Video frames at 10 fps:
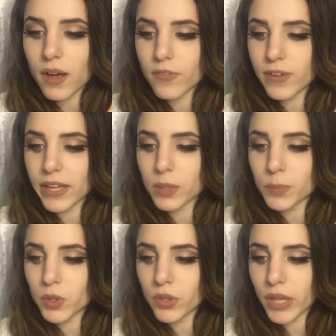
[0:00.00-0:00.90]

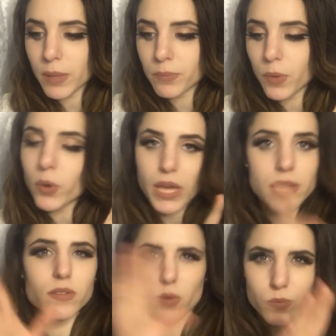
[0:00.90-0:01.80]
Available in
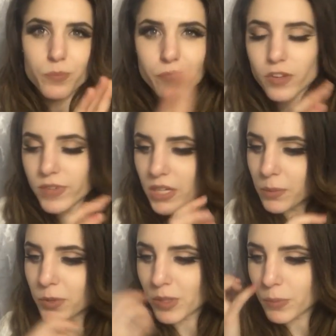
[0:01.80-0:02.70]

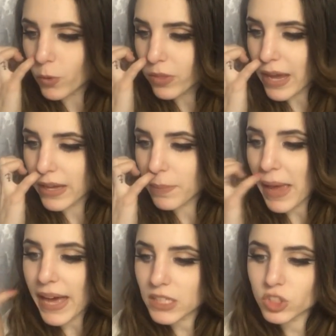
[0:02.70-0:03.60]
both kind of
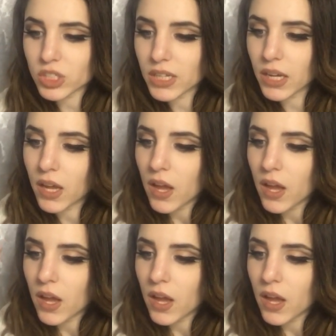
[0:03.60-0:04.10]
packaging.